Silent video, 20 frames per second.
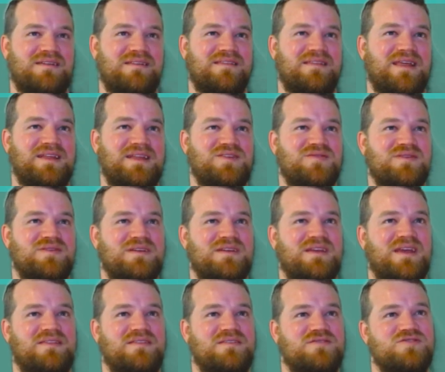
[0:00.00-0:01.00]
then you can
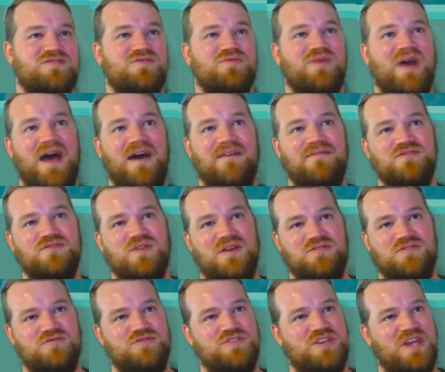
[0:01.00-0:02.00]
get the giraffe
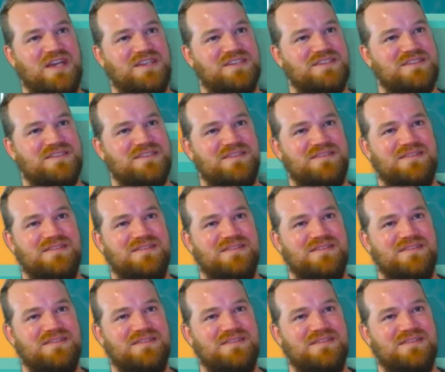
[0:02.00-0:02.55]
treasure chest.